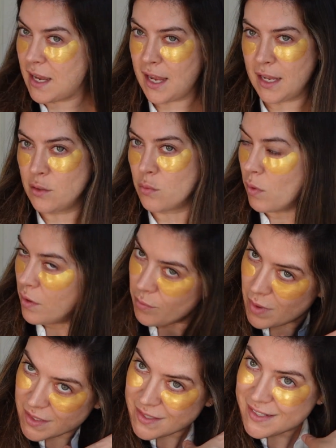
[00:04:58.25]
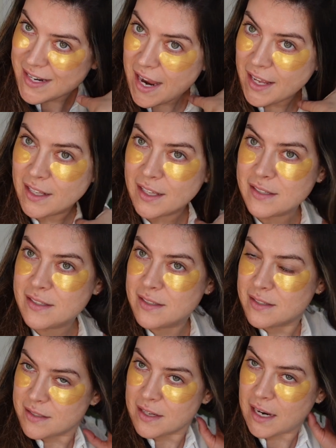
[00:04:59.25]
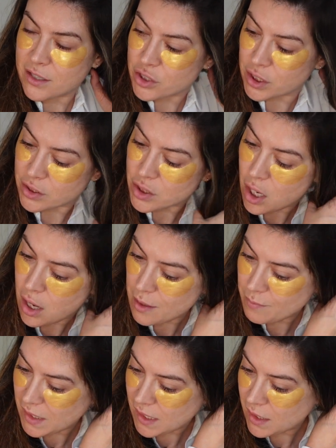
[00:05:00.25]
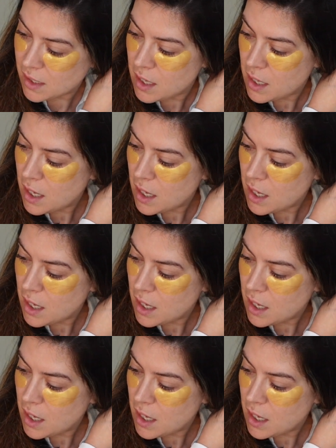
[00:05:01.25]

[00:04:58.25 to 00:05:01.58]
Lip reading: And one of my stylists actually taught me